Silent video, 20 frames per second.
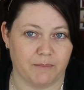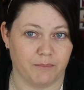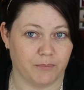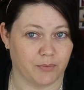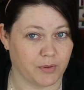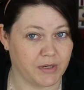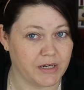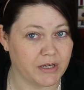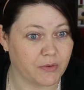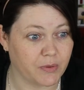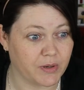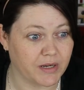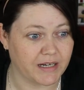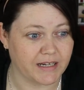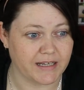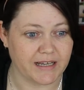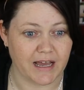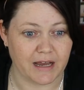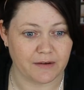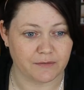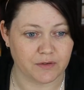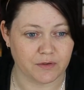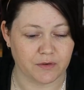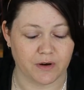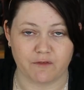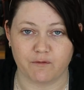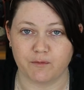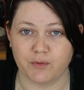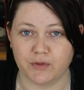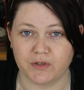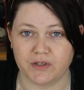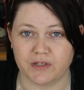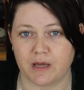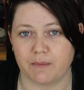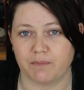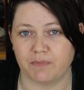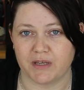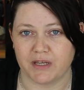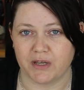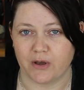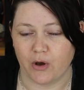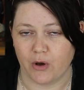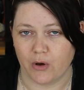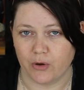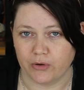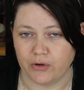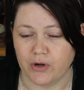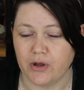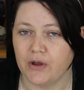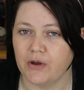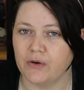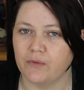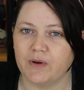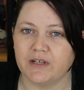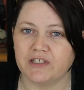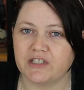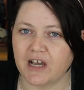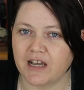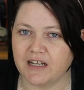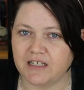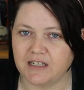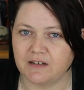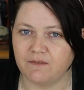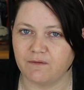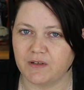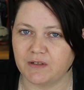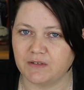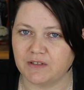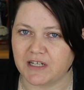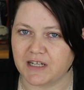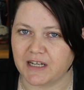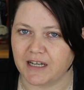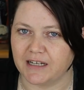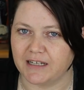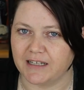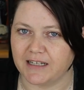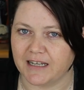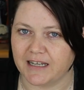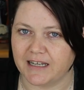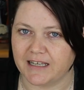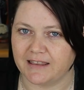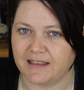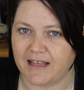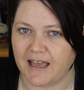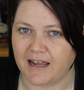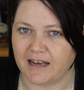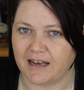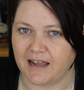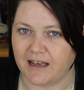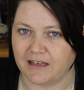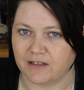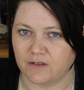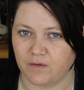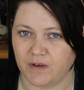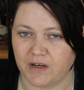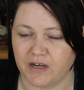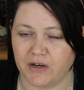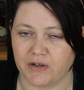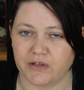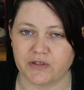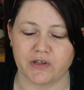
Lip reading: pretty quickly after I've put something on, which I did feel tingling in that last video.